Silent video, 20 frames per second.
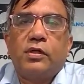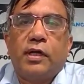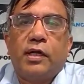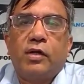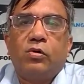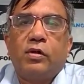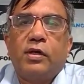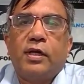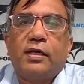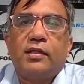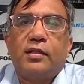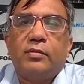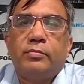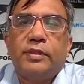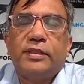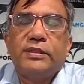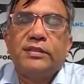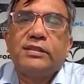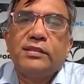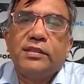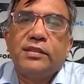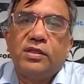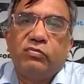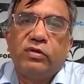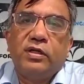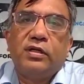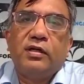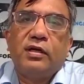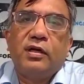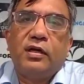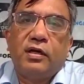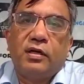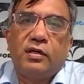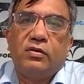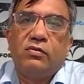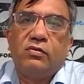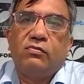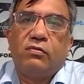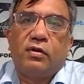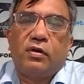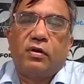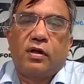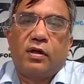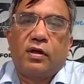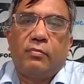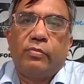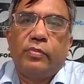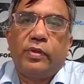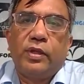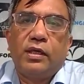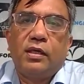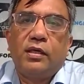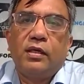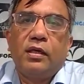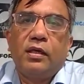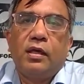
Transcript: get the best inventory turns for your company.